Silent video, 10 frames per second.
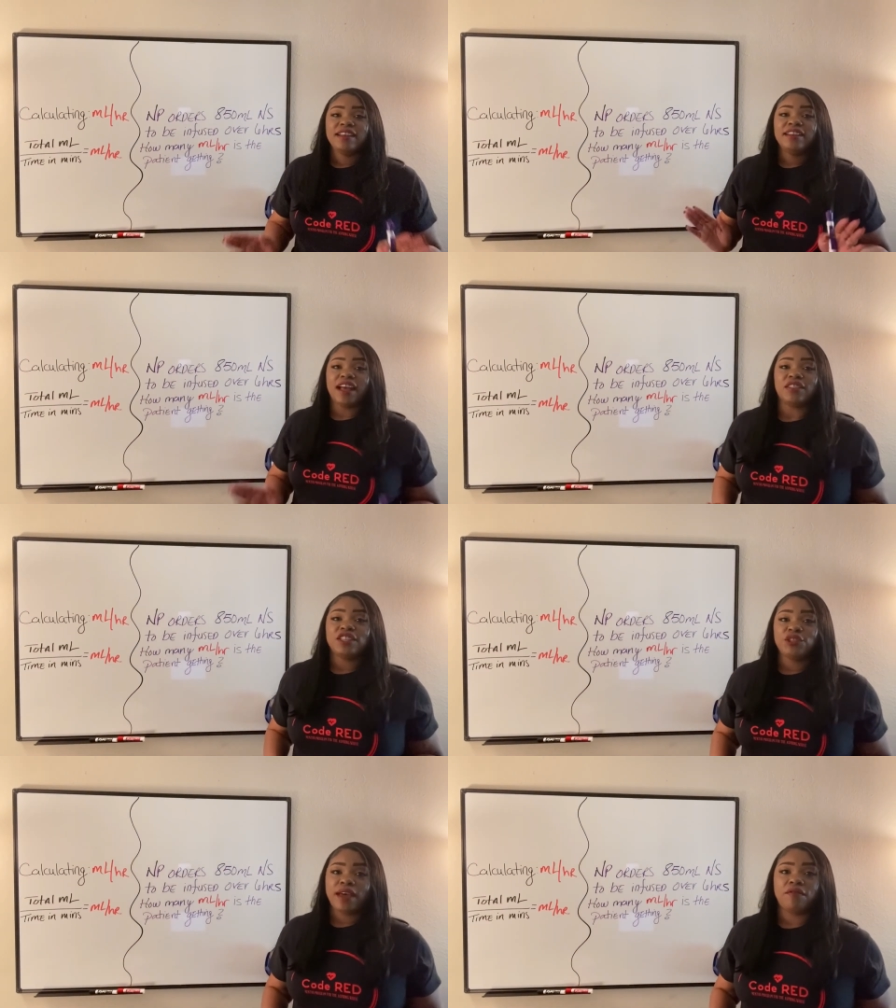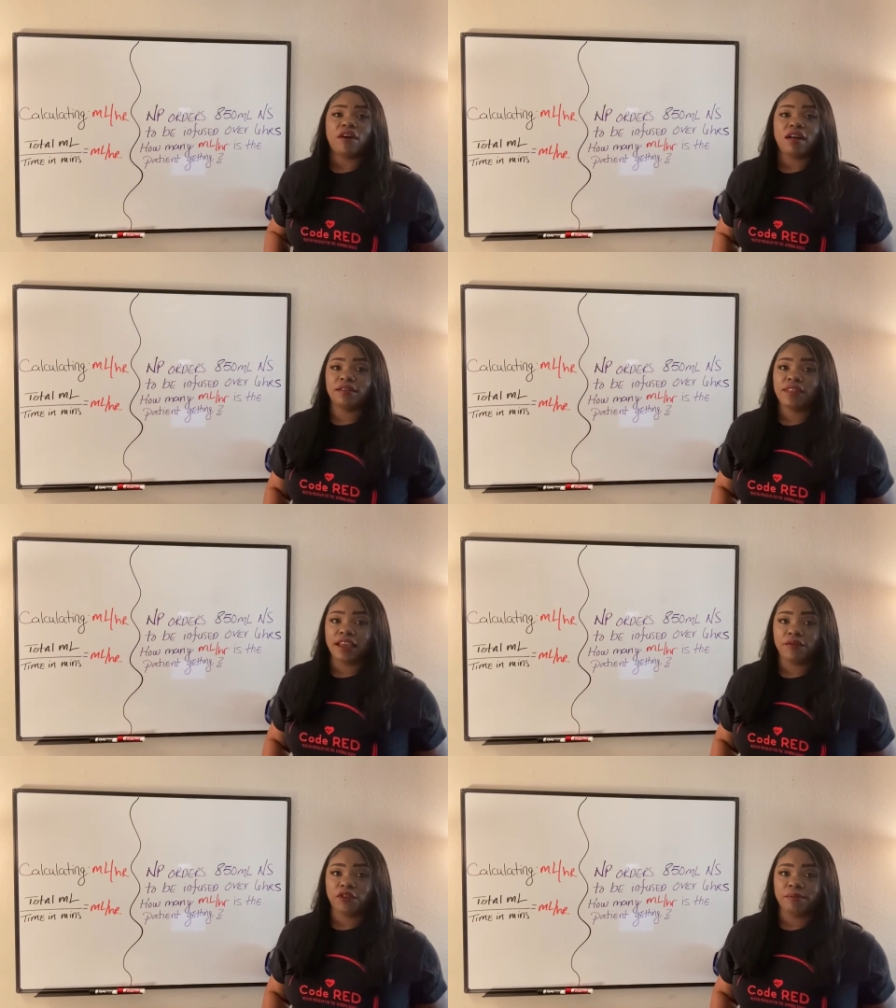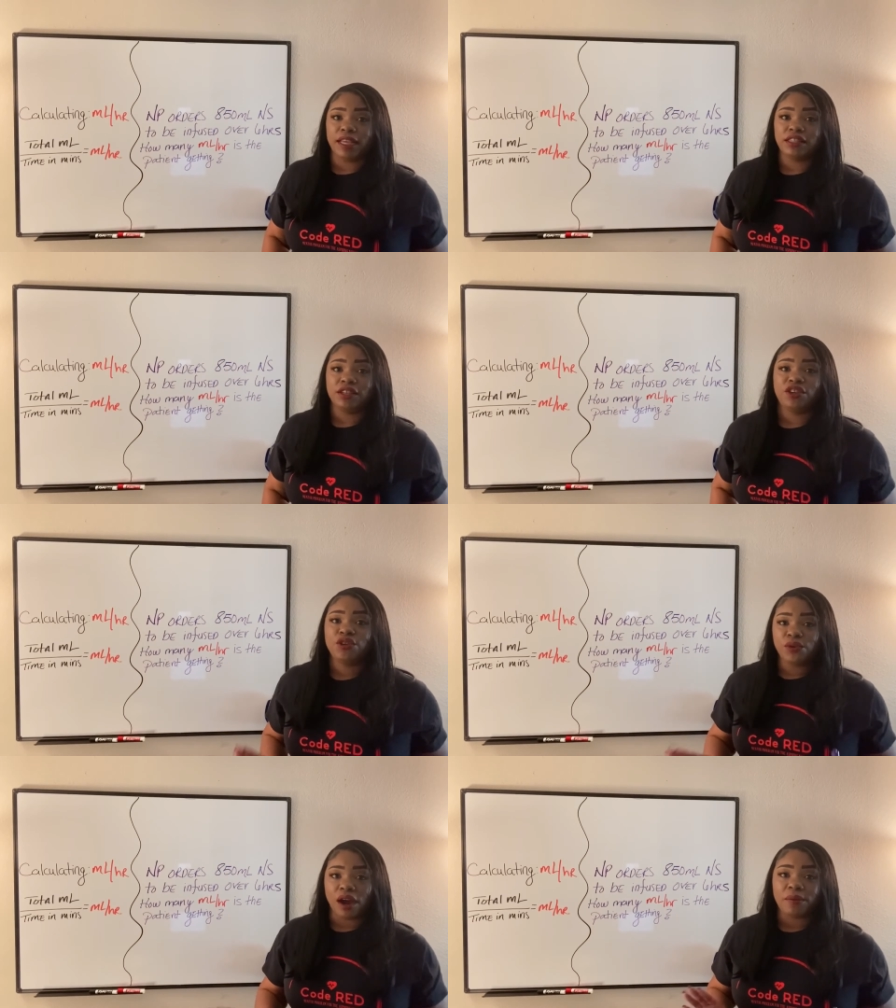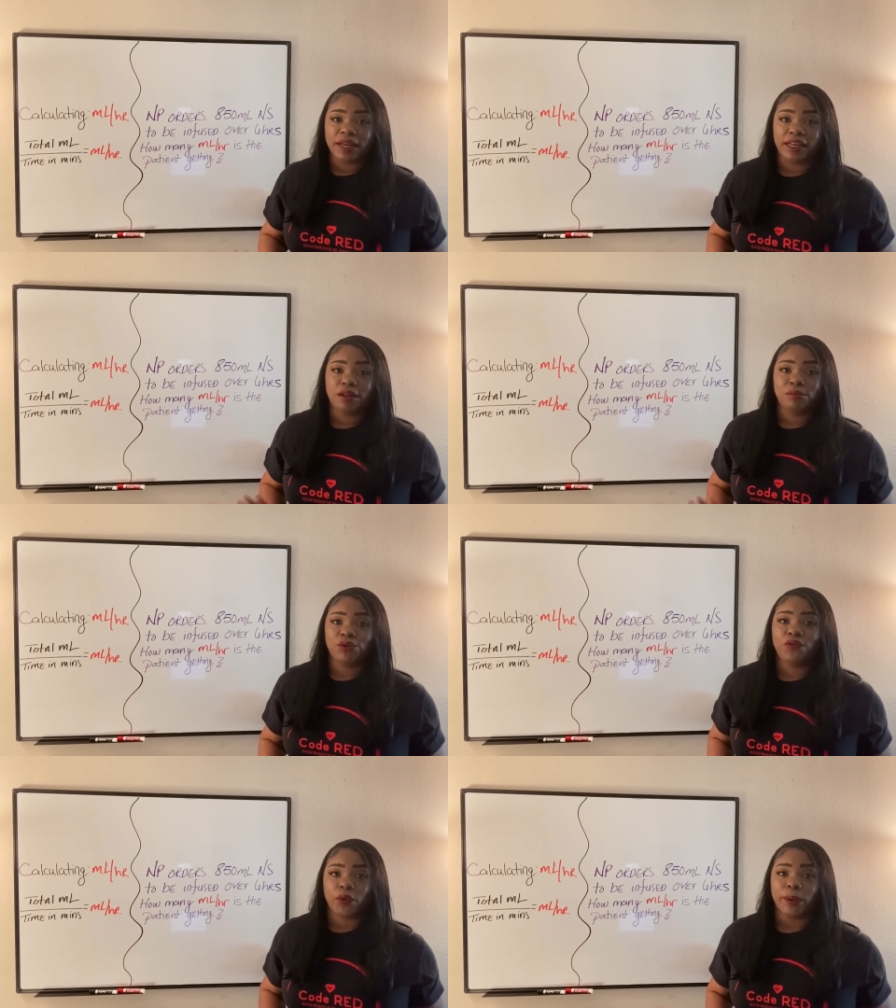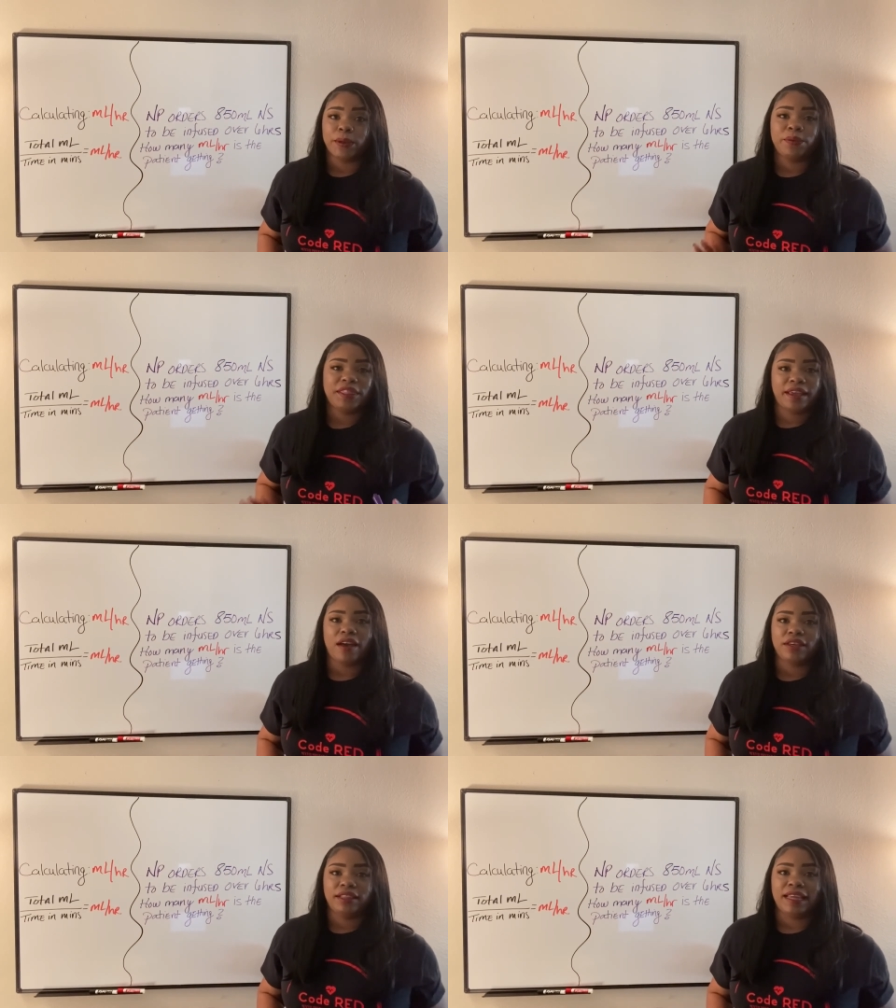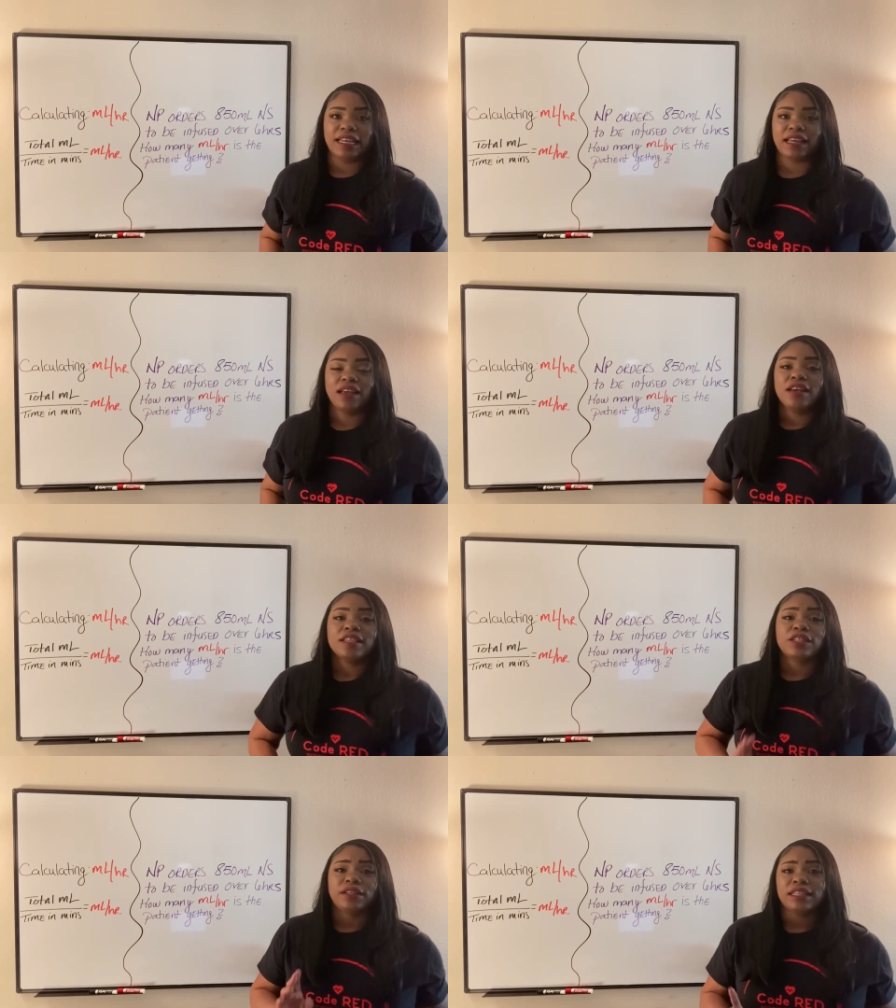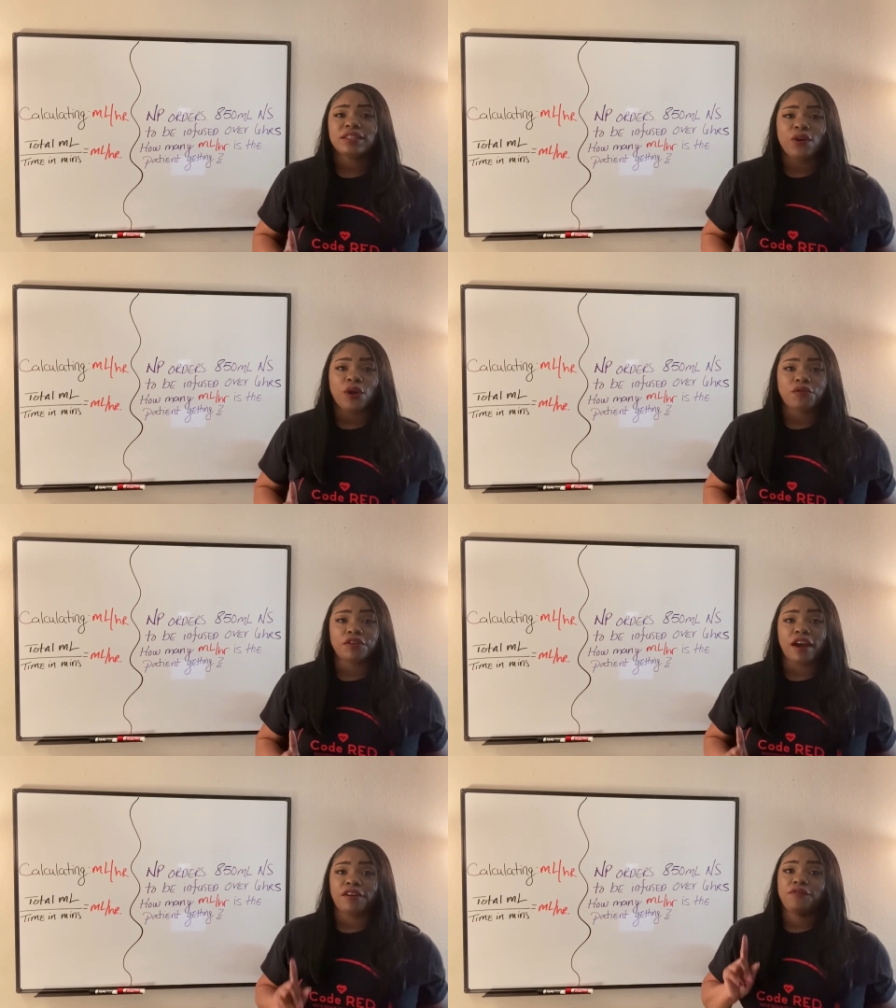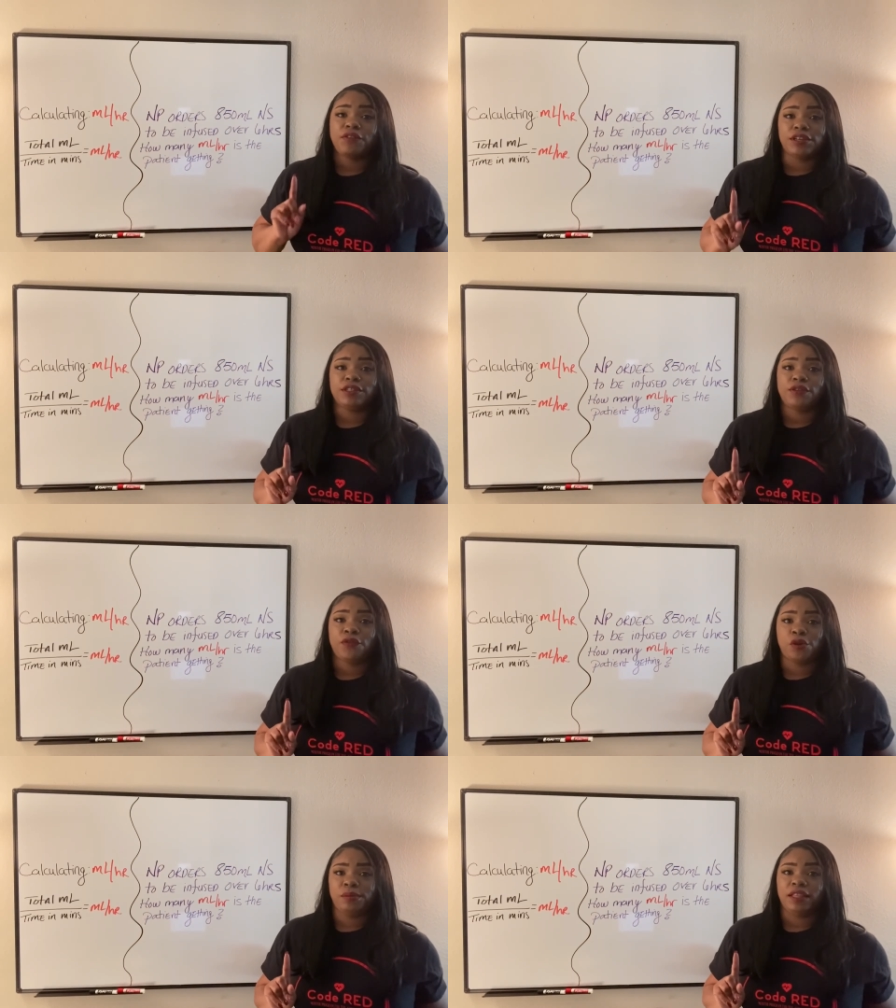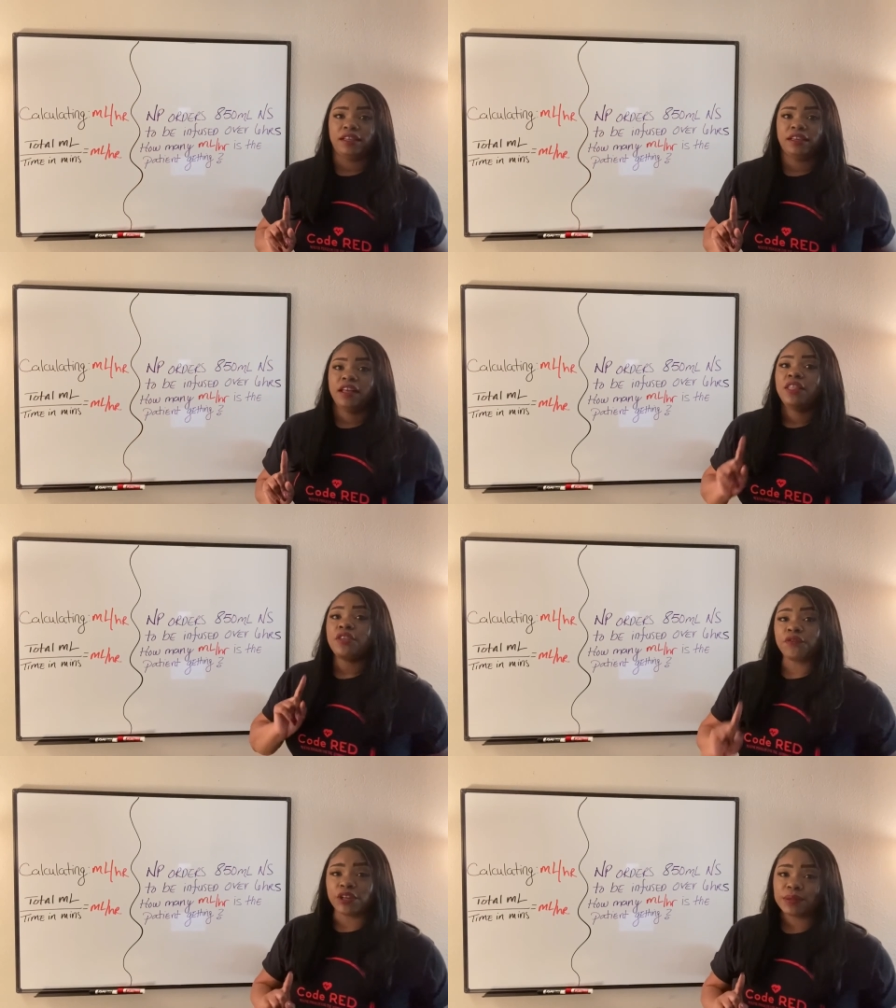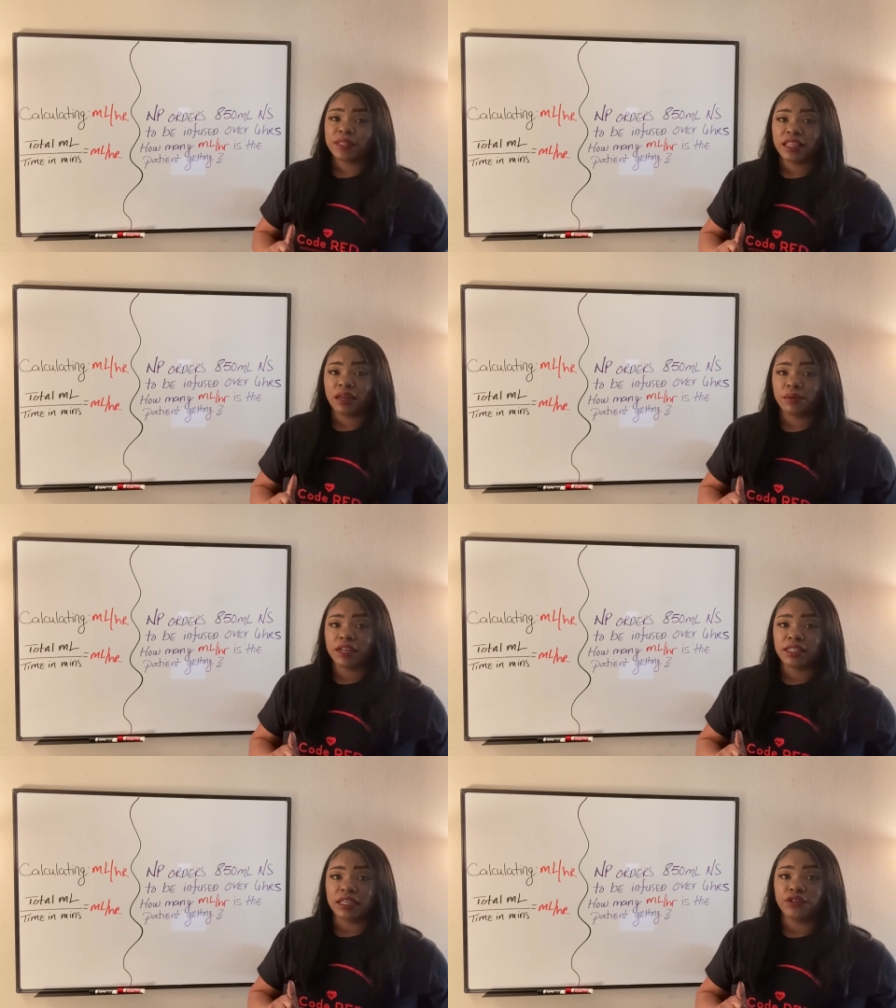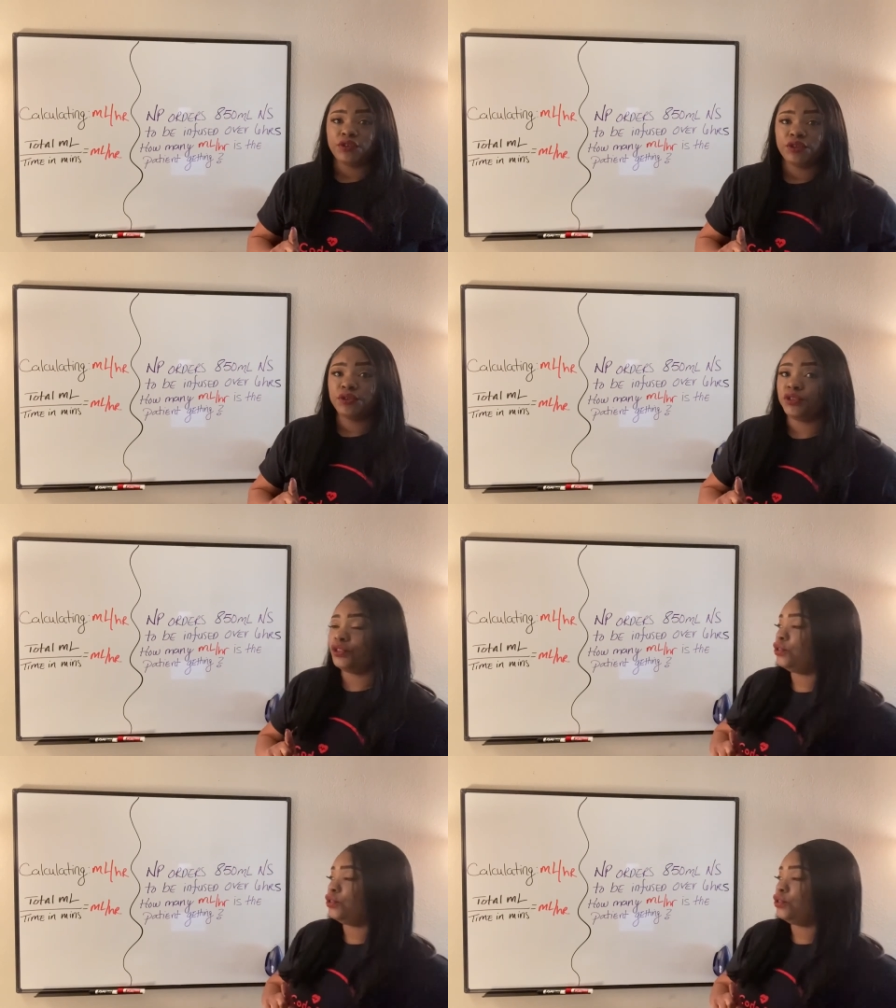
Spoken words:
Now that you have all of that information, you are ready to move forward with calculating. So let's go over our first formula. The first one that I wanted to introduce you